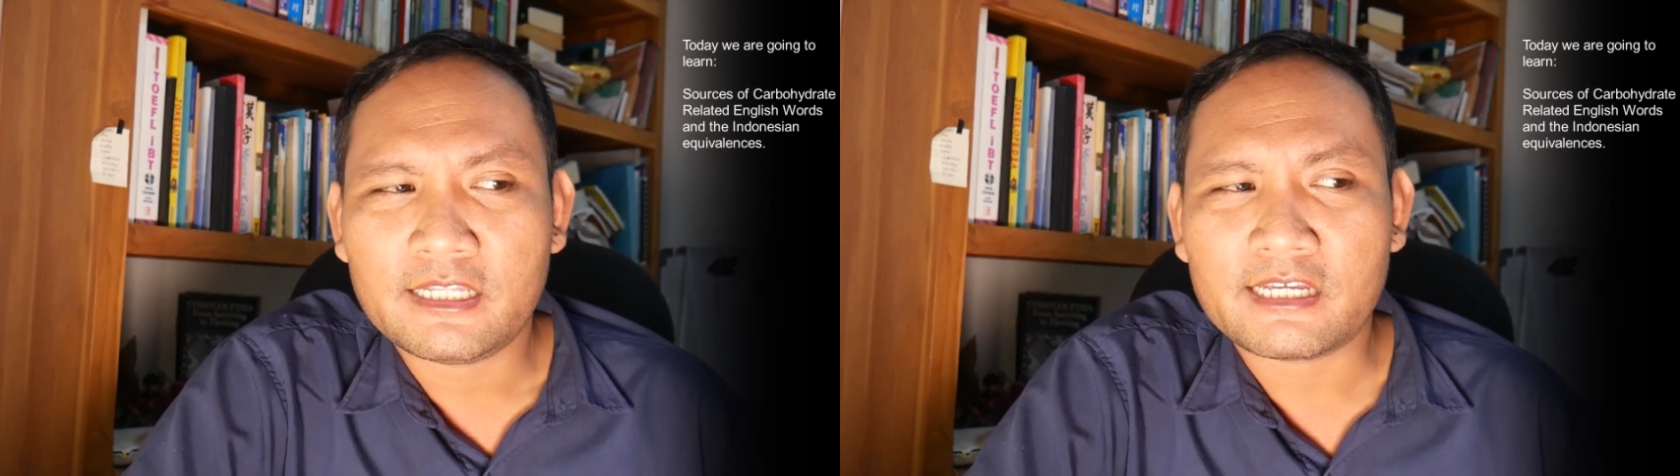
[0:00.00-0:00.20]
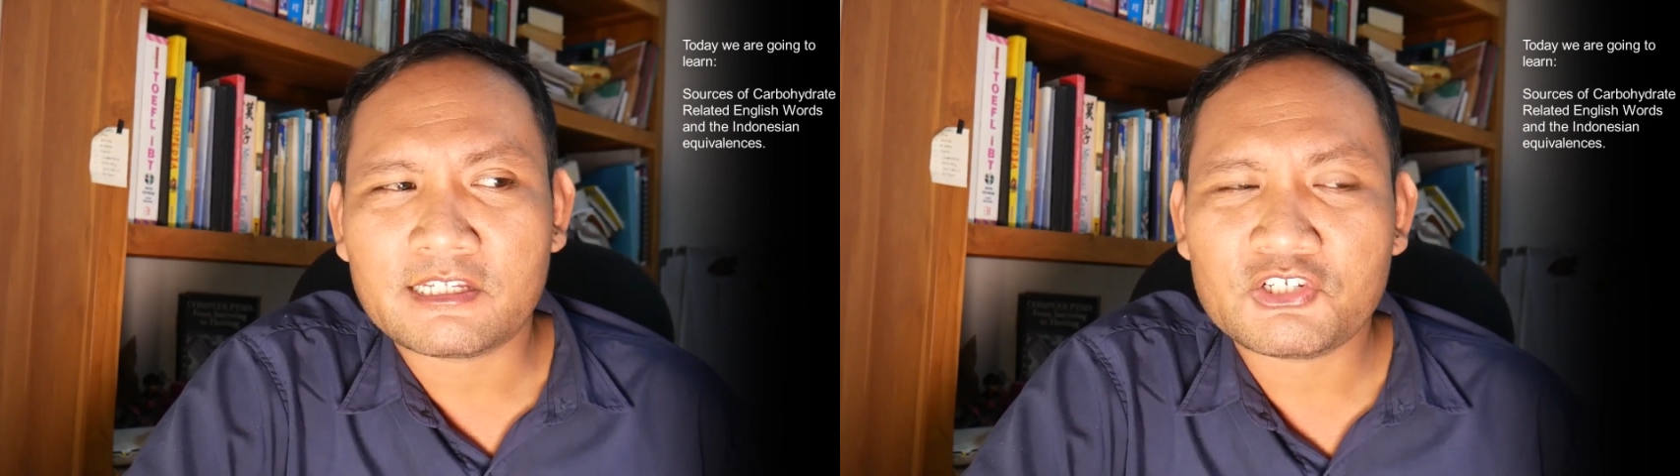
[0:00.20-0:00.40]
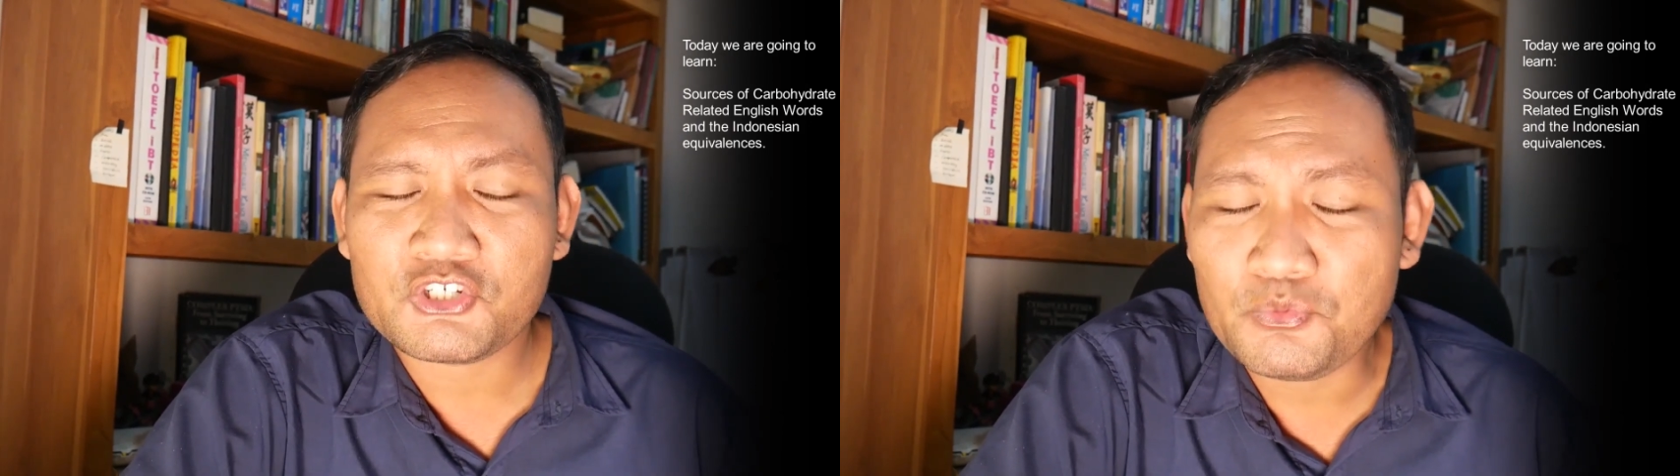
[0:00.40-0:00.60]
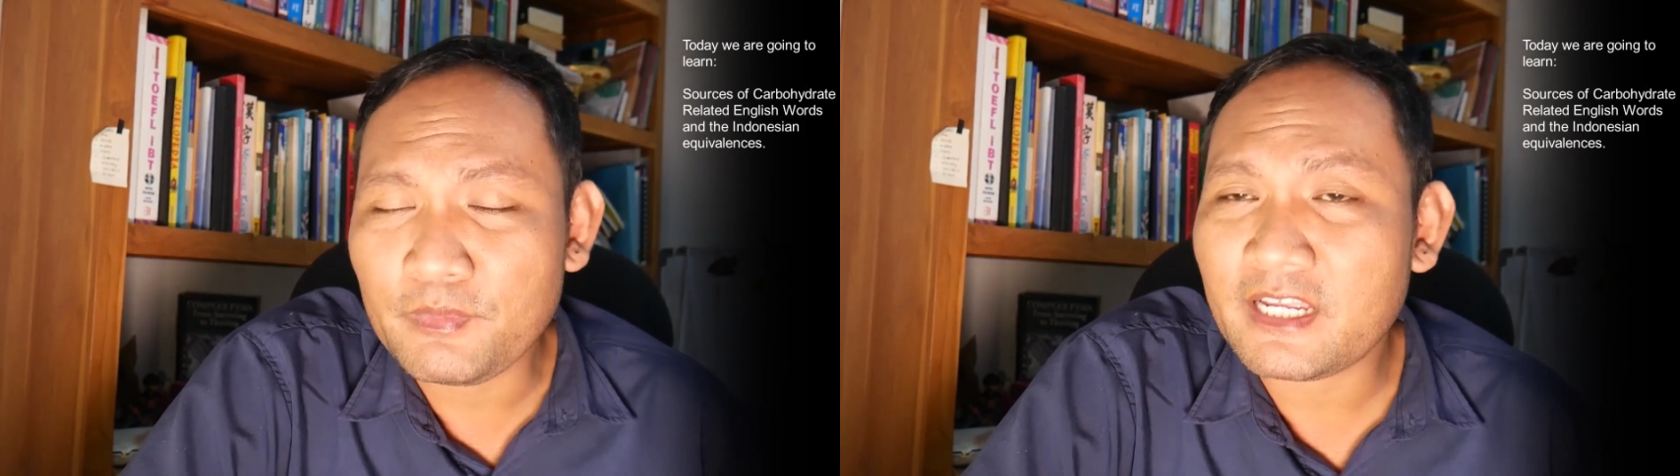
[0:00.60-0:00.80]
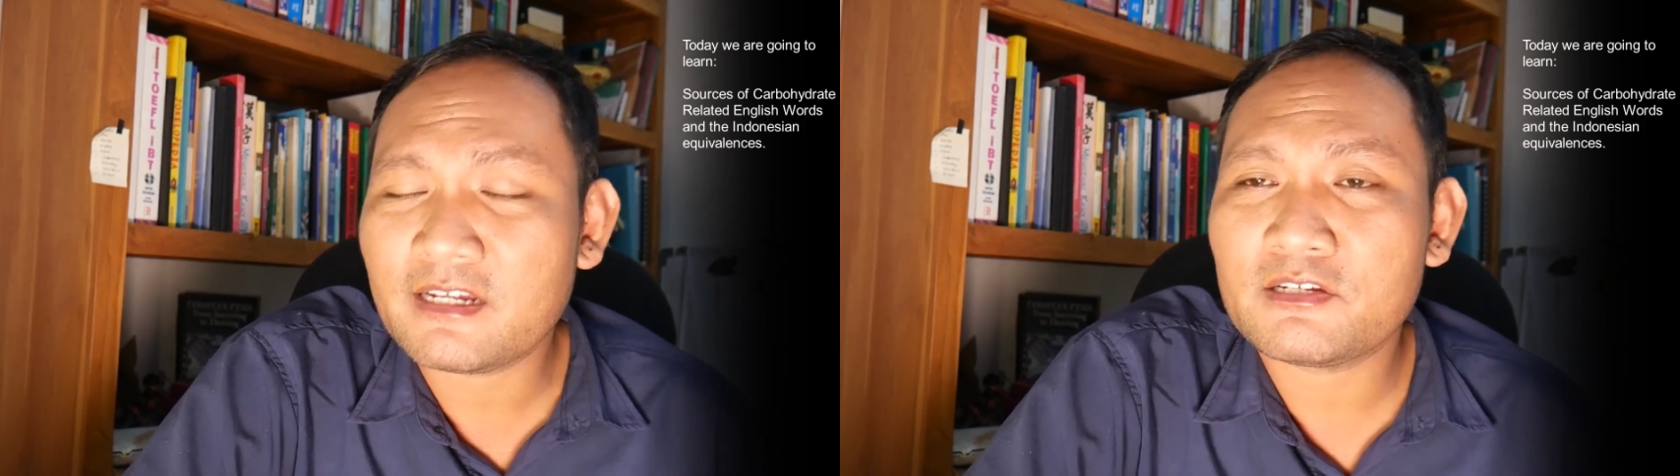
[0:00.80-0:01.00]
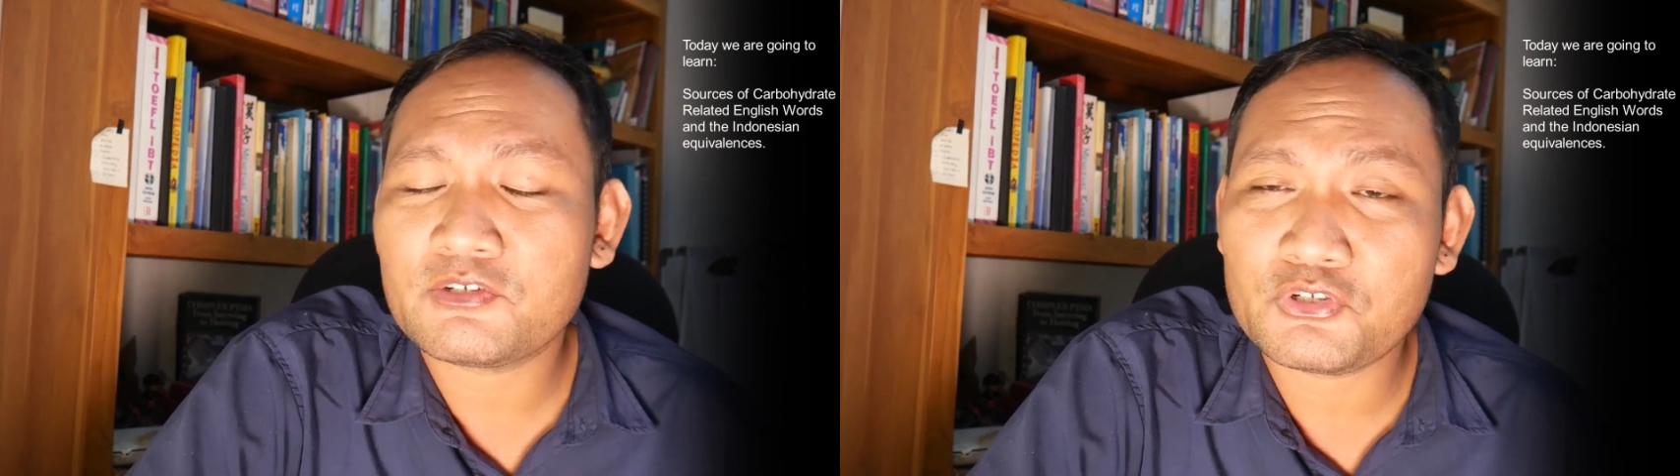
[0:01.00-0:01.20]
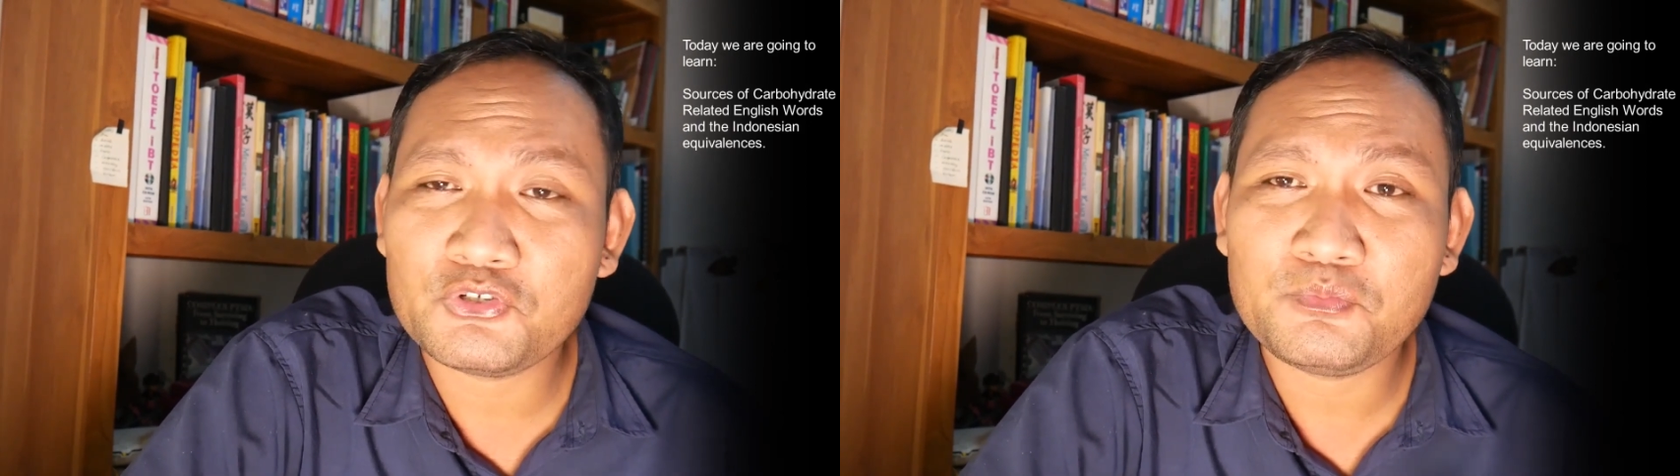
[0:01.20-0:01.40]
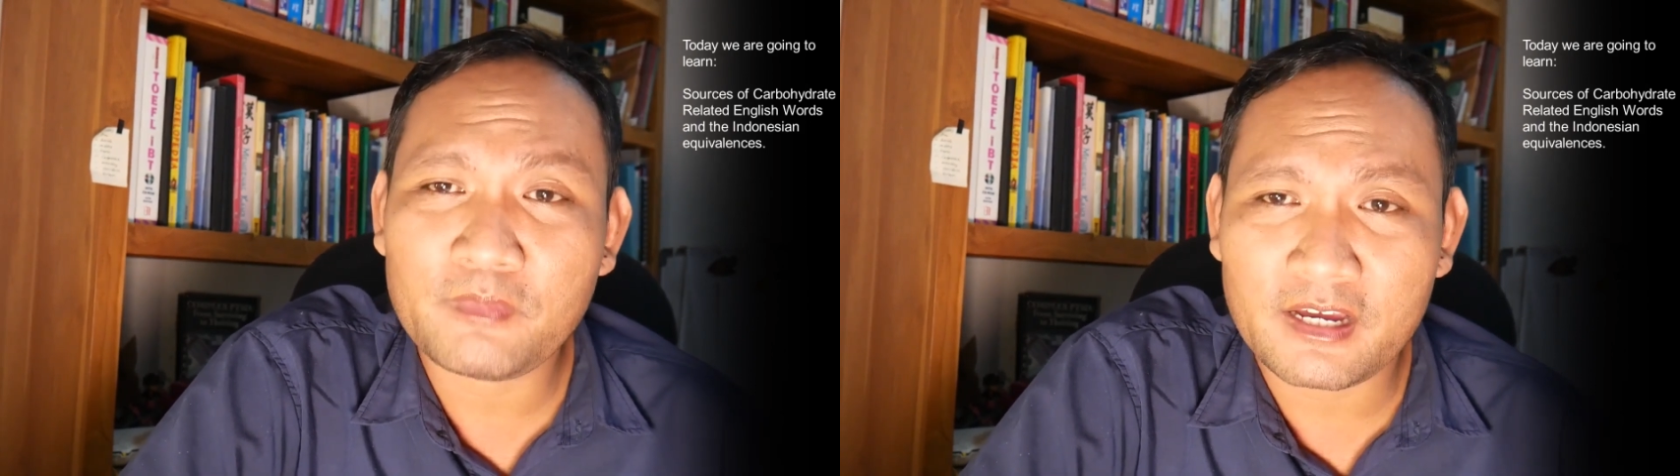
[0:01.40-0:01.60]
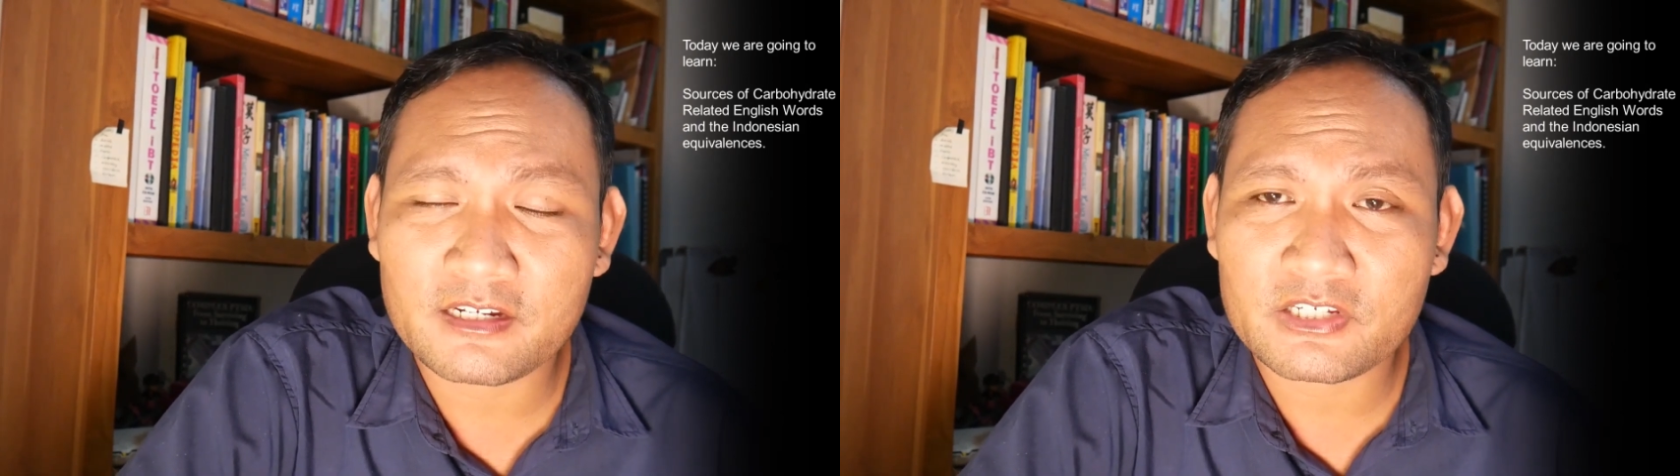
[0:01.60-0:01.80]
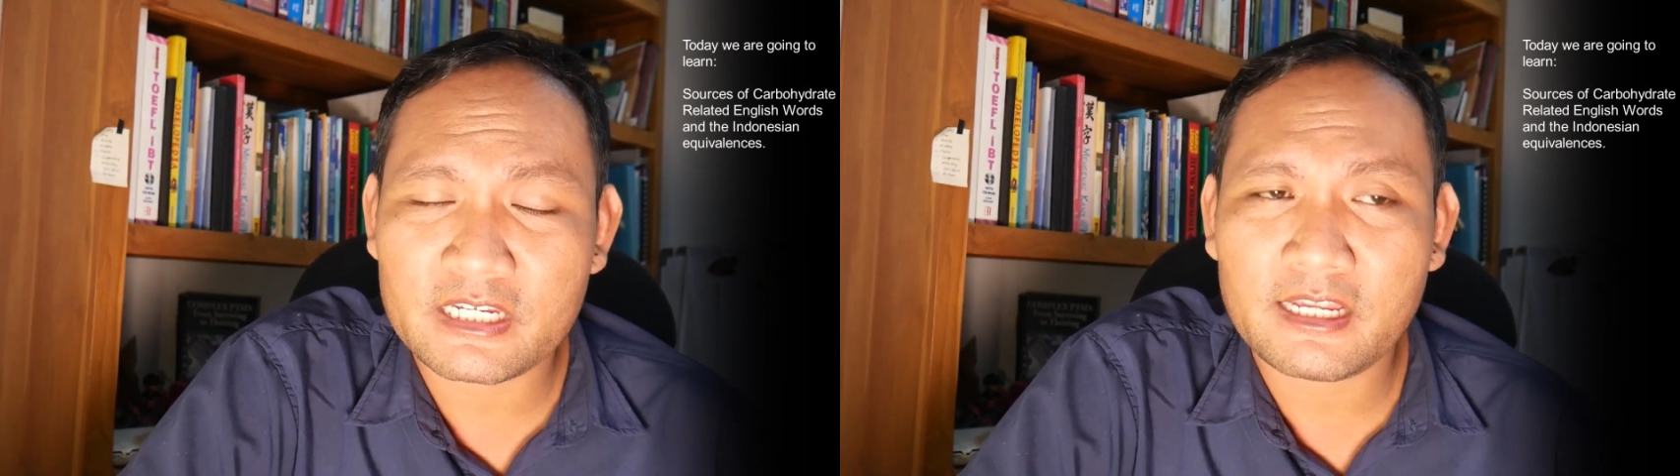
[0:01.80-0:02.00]
like consuming too
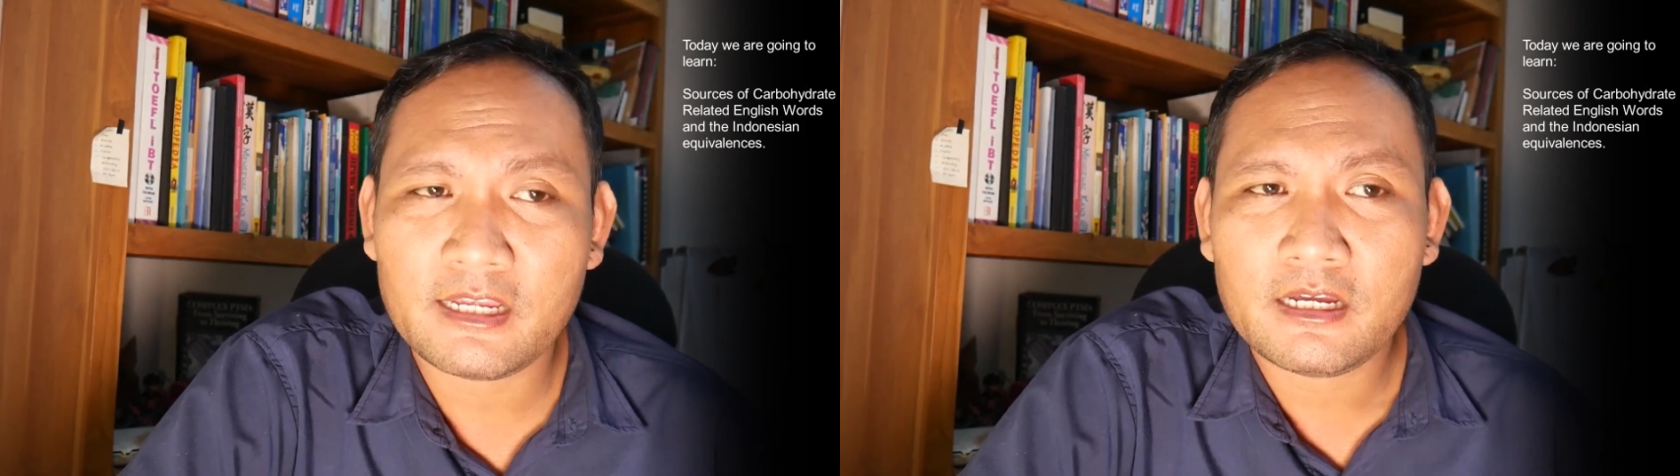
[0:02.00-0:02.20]
much,